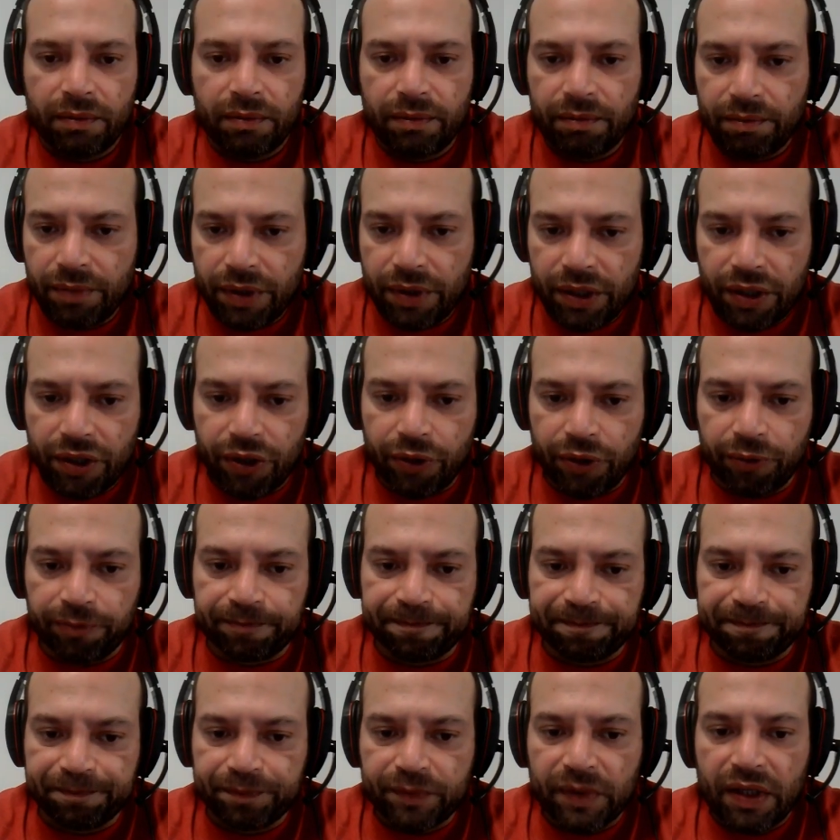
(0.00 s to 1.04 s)
Video.
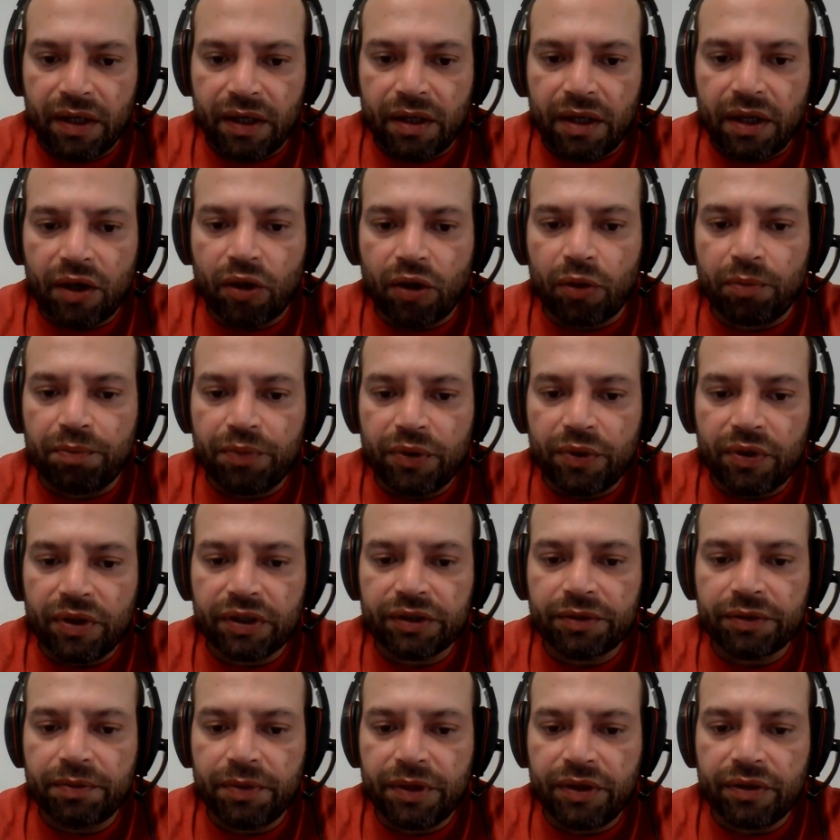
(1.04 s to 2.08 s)
A computer's
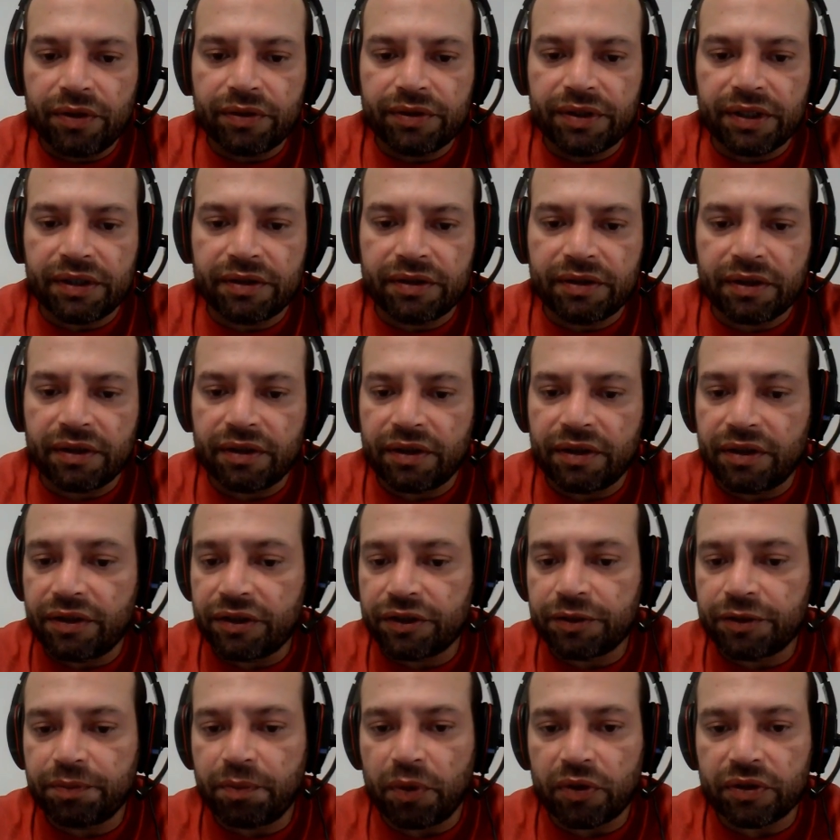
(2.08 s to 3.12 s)
video system is
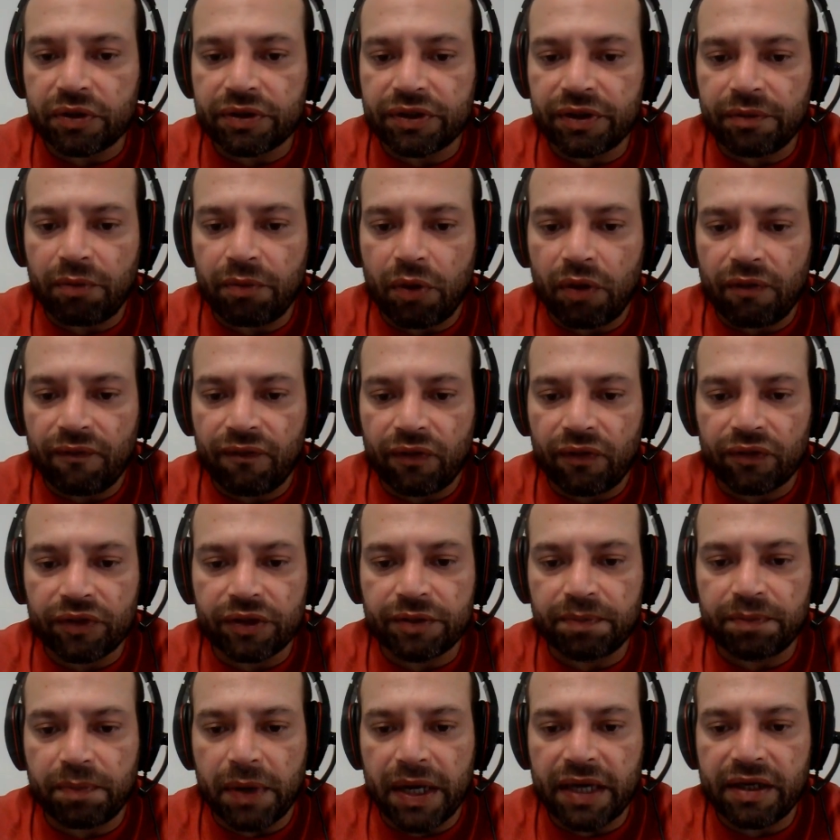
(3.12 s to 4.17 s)
responsible for
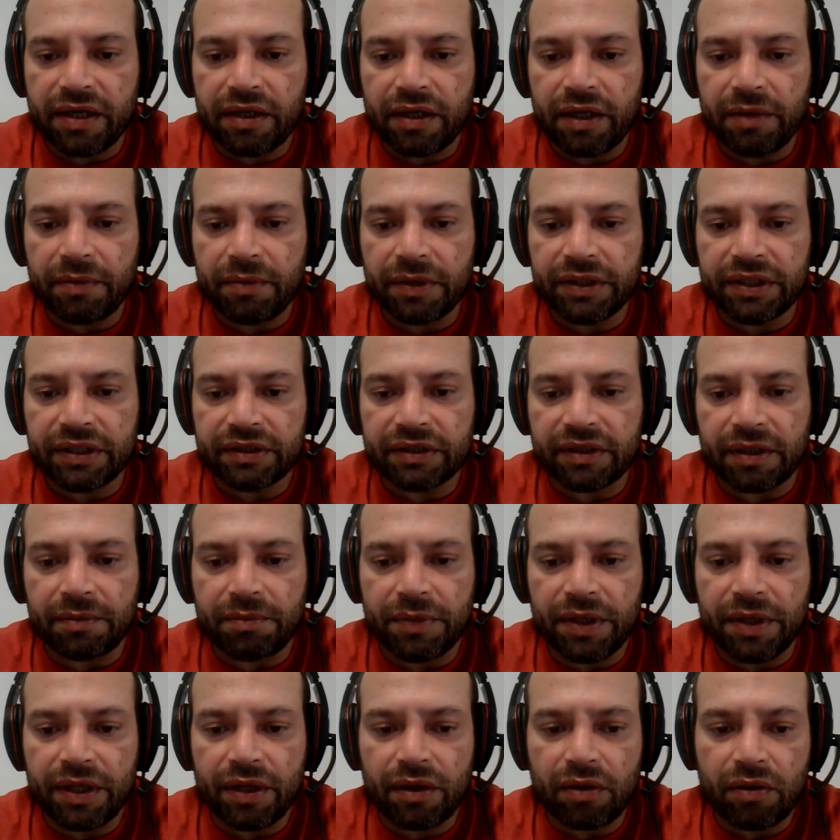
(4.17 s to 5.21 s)
displaying images and
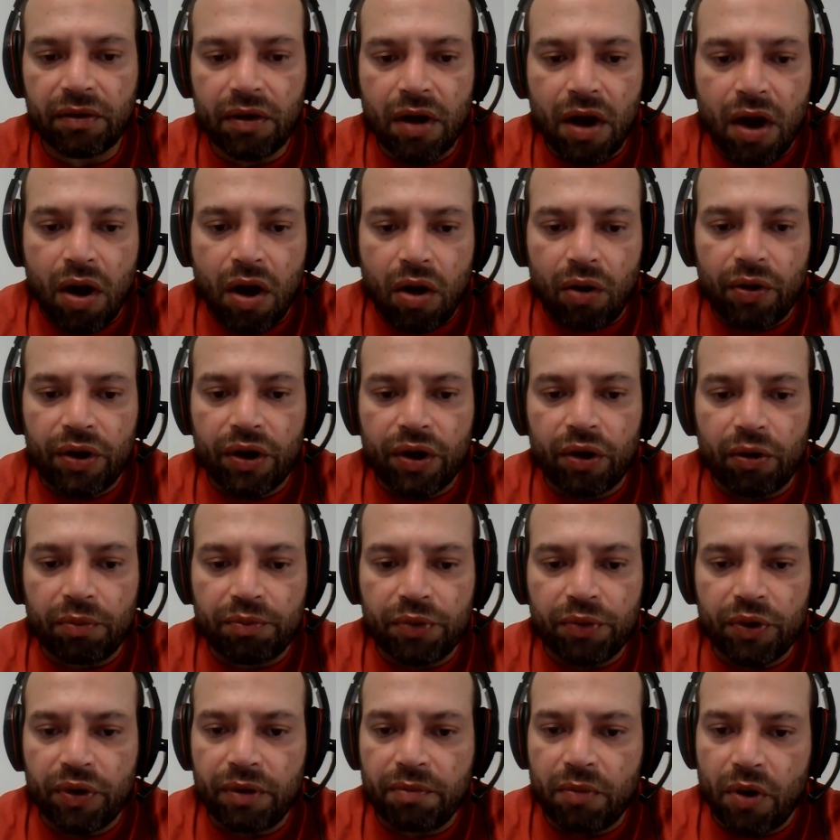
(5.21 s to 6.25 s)
video on a
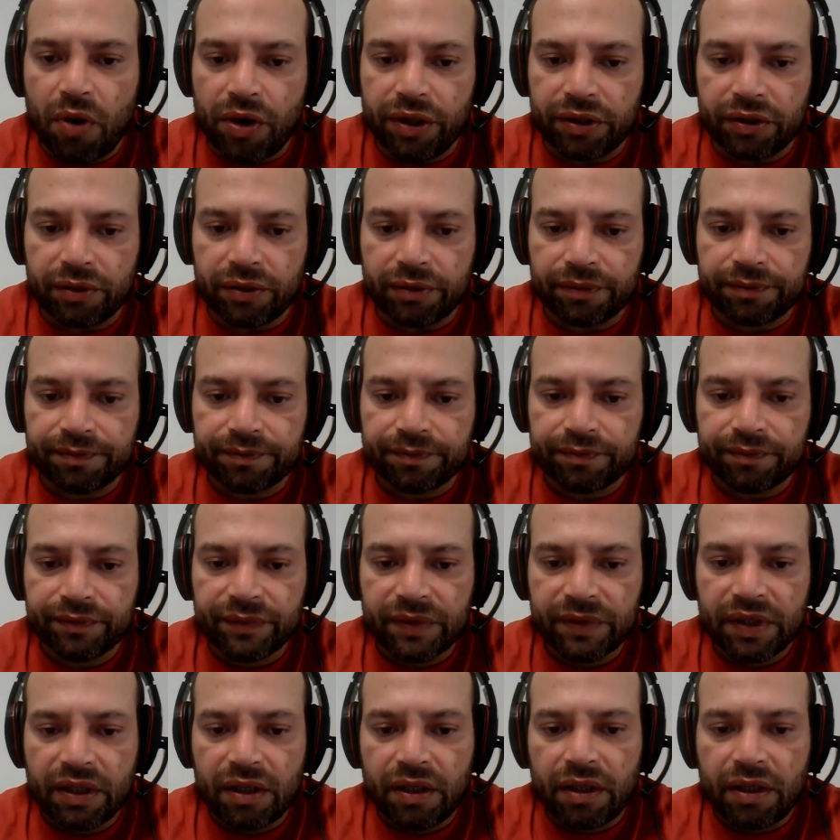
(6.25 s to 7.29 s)
computer monitor.
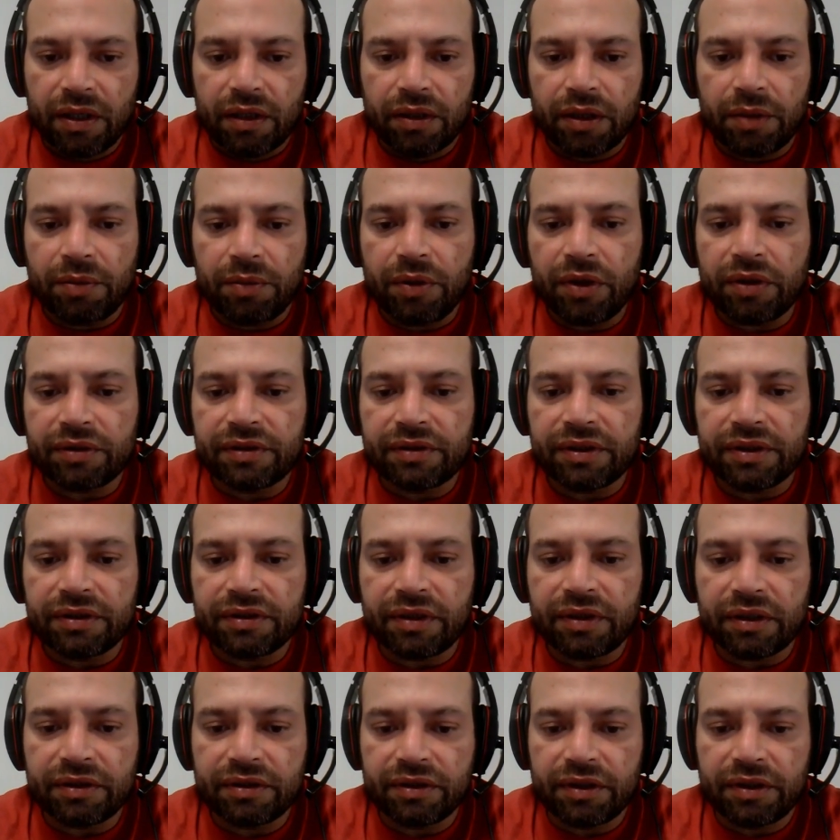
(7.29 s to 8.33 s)
The video
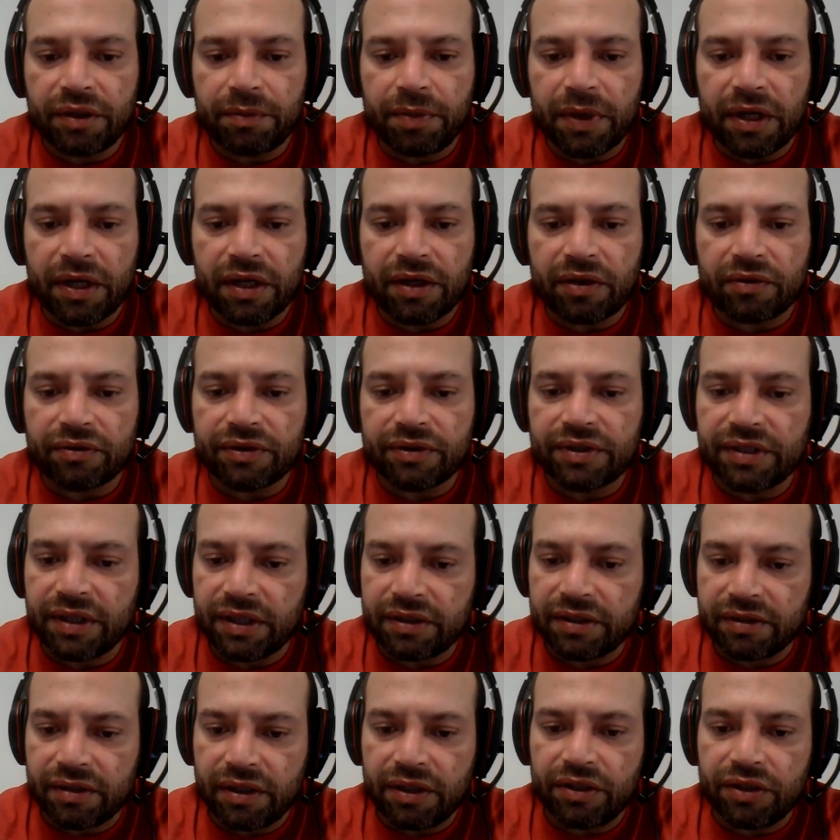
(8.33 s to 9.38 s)
system typically
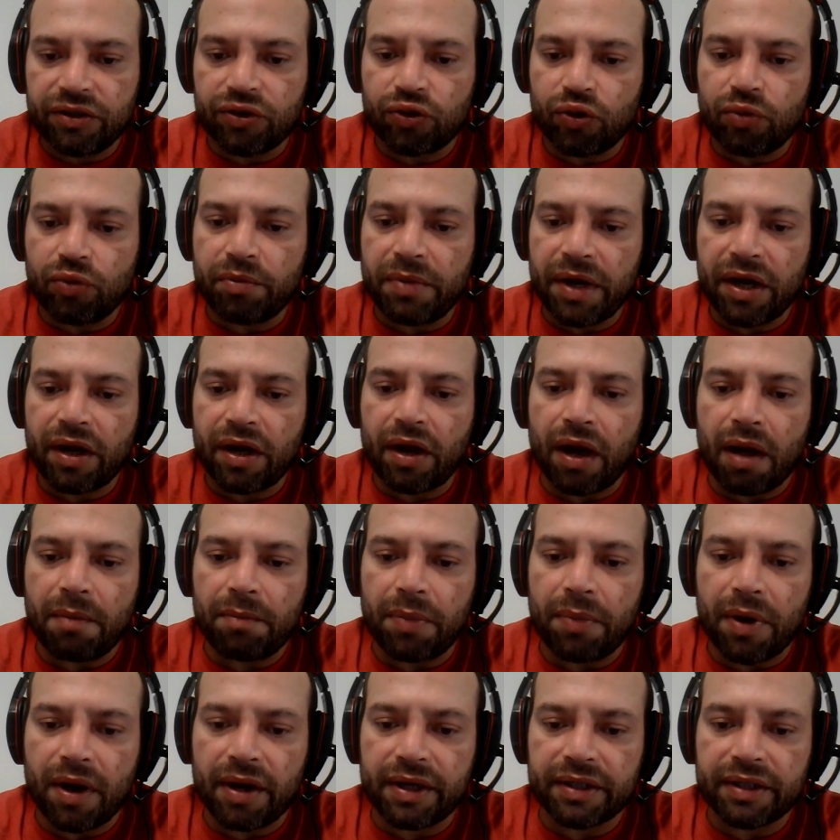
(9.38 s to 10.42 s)
consists in two main
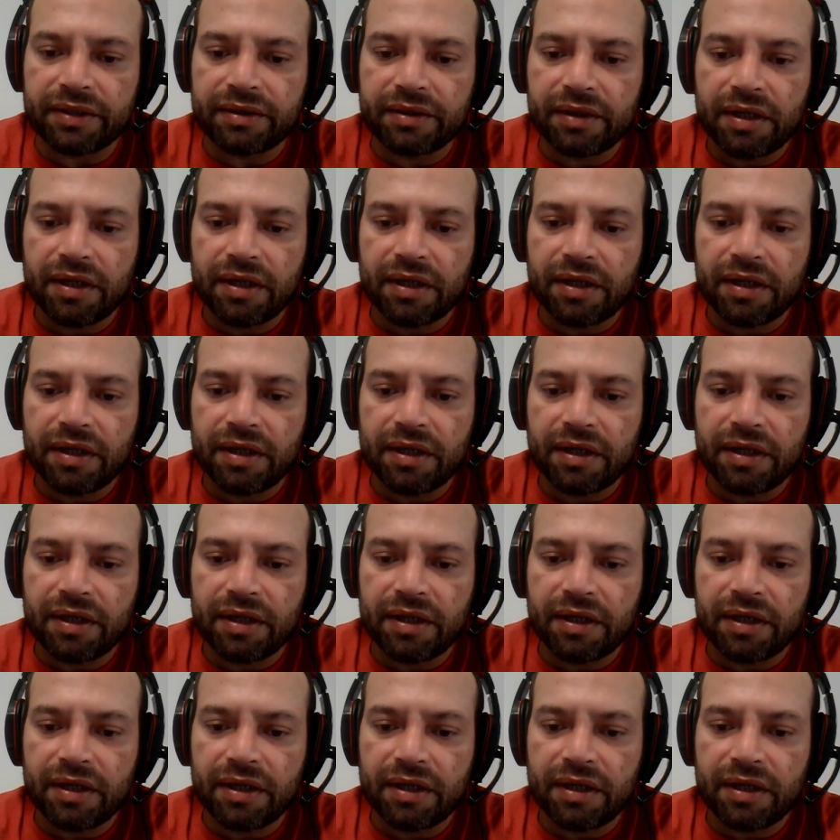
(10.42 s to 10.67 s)
components: